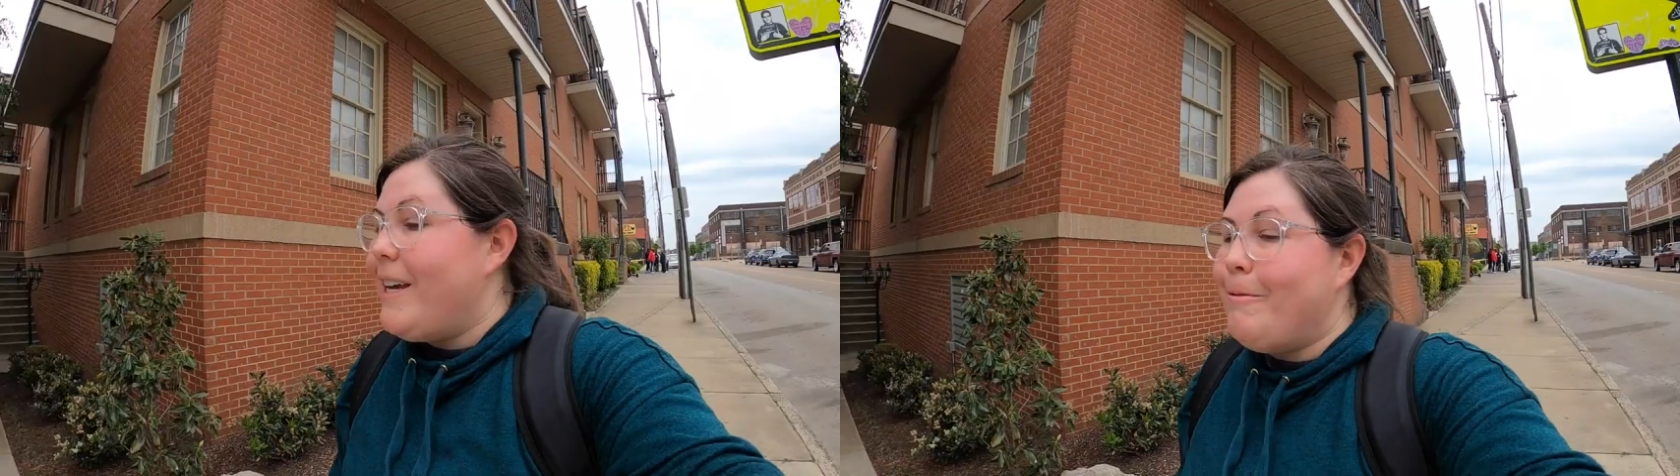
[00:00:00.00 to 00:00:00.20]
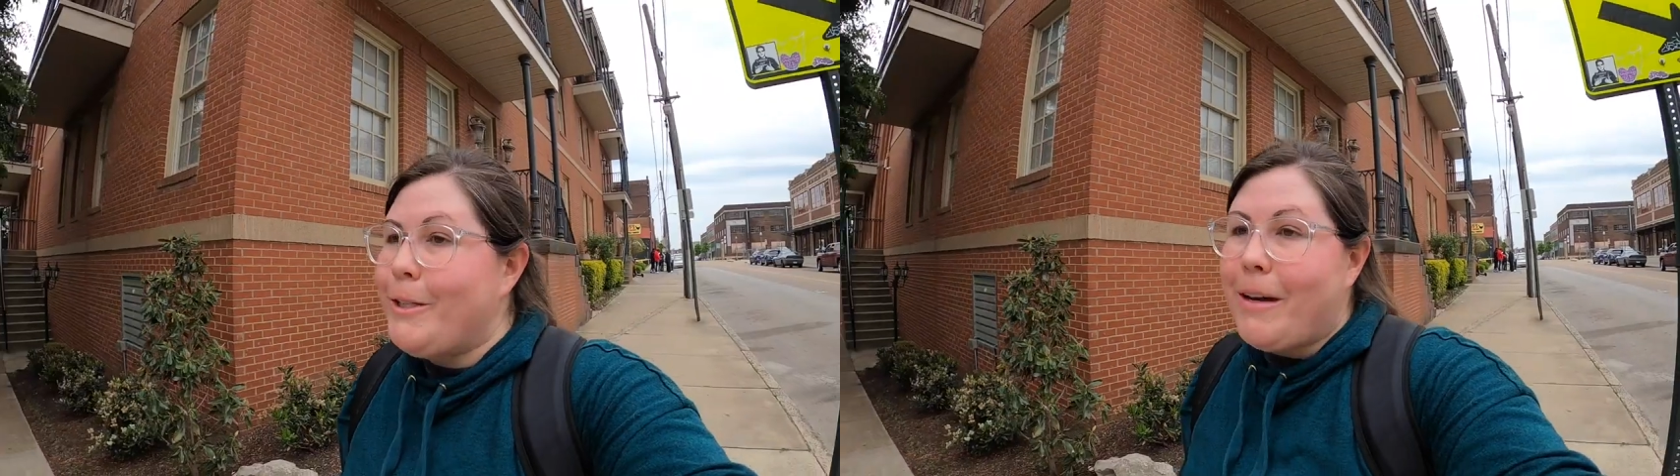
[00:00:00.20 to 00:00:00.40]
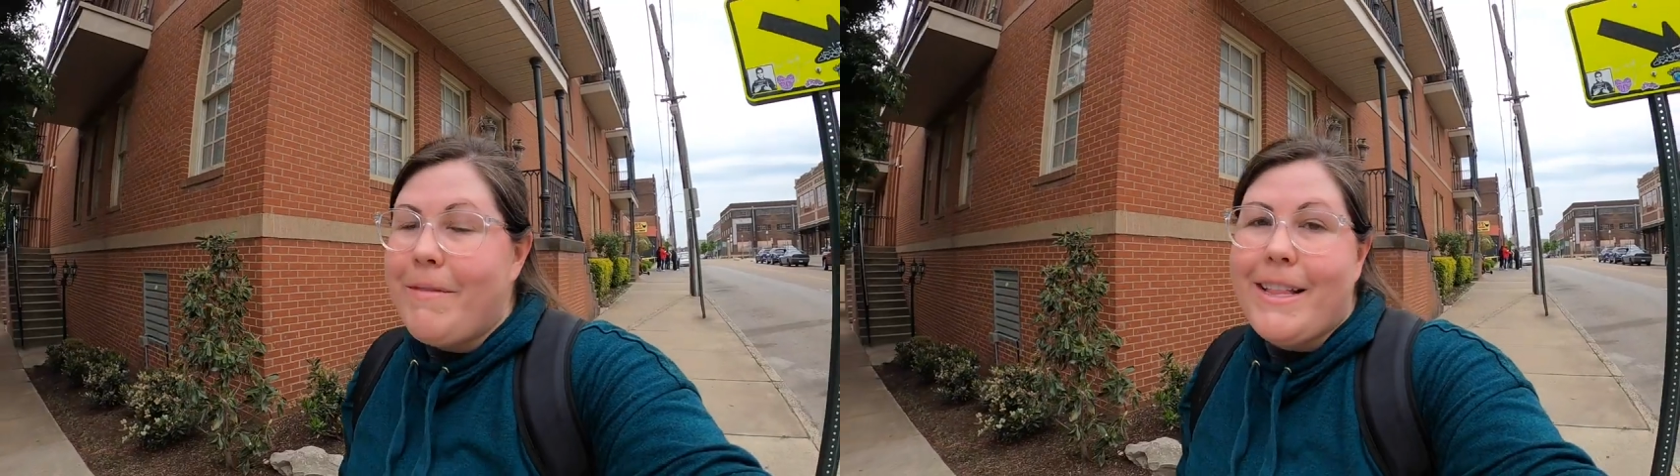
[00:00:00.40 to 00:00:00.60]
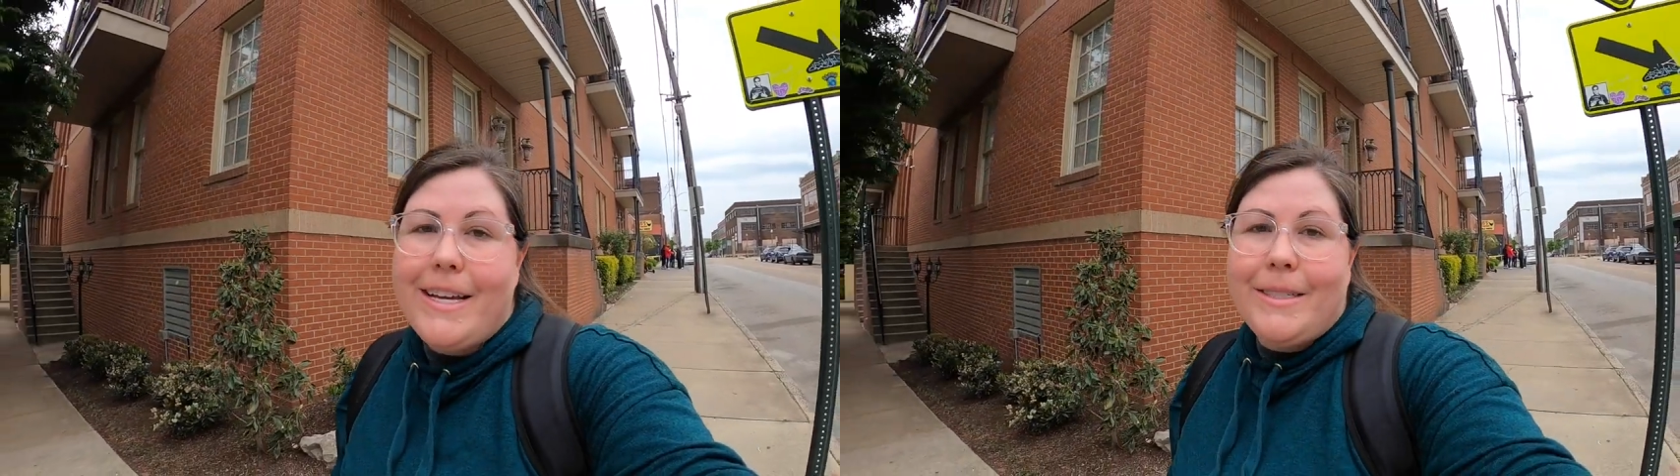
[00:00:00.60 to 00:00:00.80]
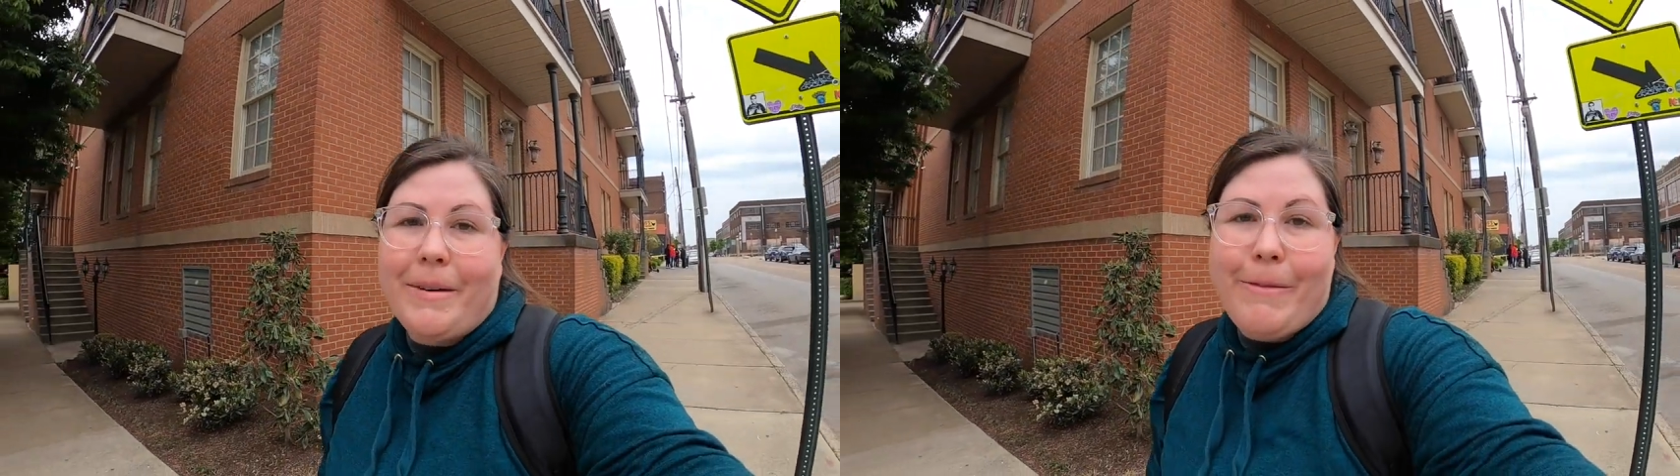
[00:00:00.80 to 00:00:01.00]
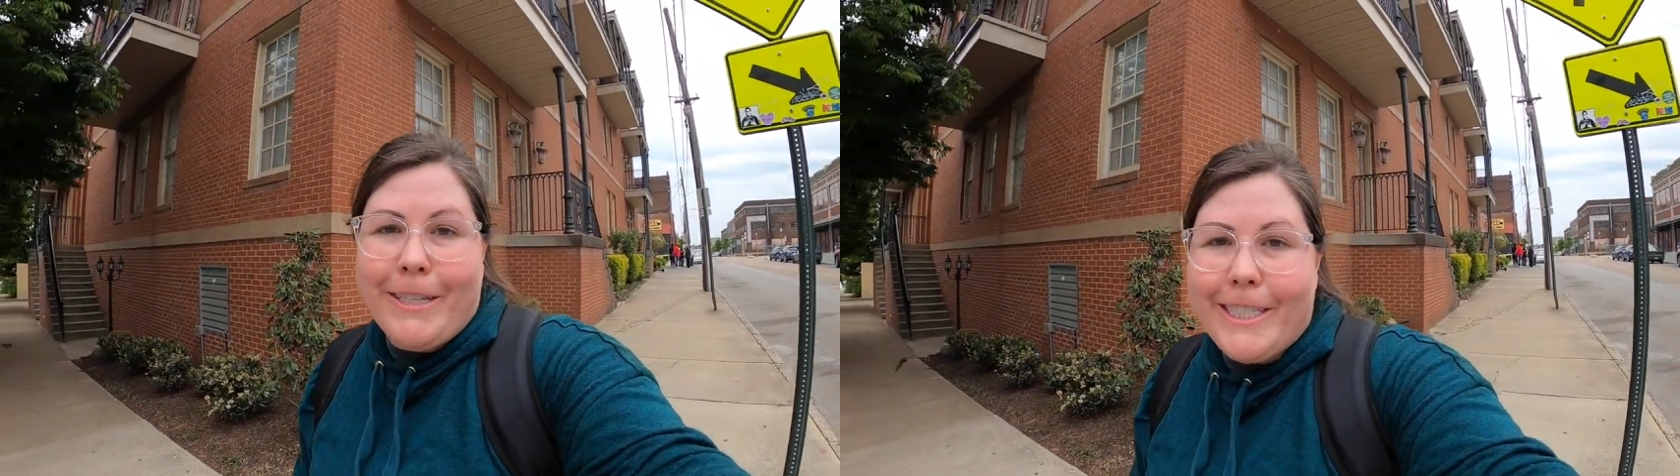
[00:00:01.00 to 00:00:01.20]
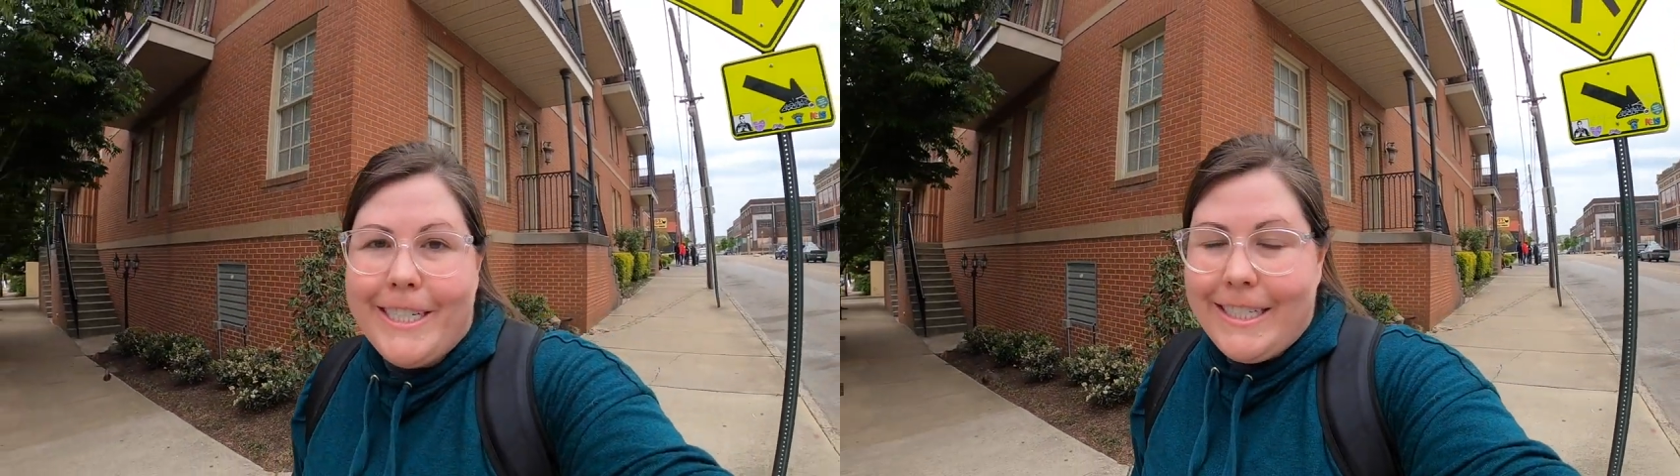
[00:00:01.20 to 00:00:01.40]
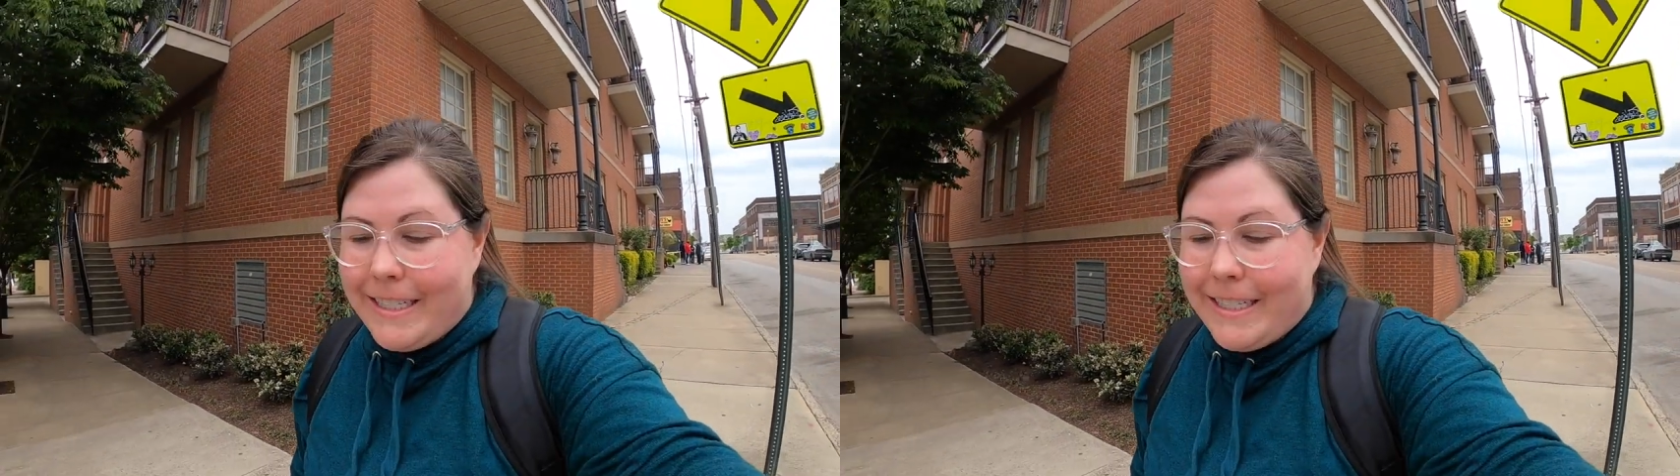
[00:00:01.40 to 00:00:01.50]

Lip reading: It was on my list, but I wasn't gonna